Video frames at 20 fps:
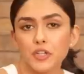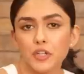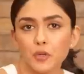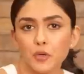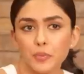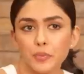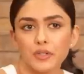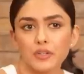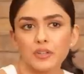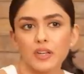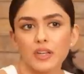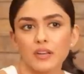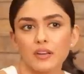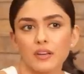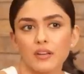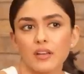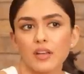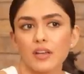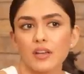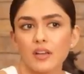human. And
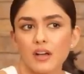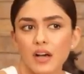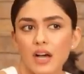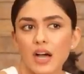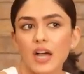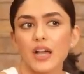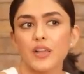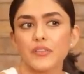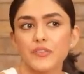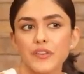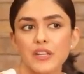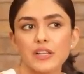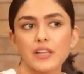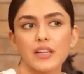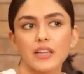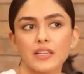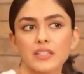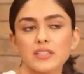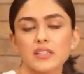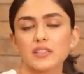I feel
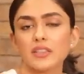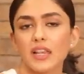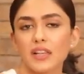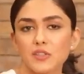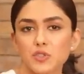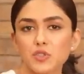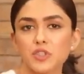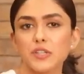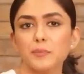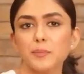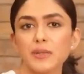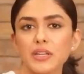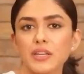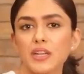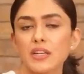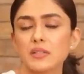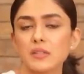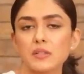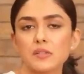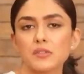like it's extremely
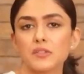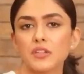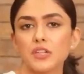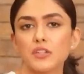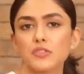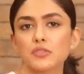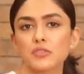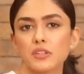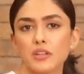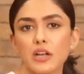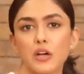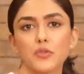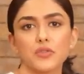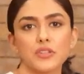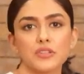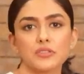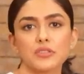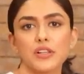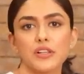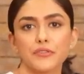necessary to surround
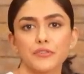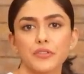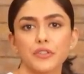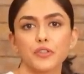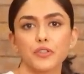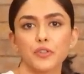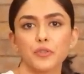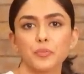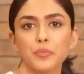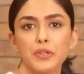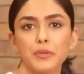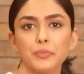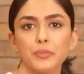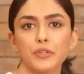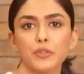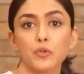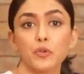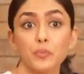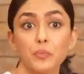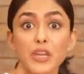yourself with good
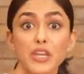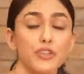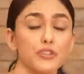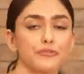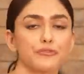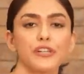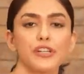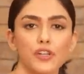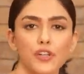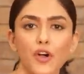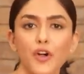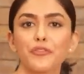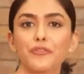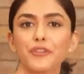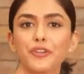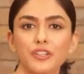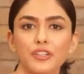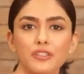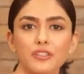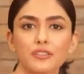people who make you feel
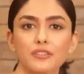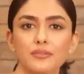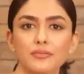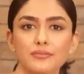confident.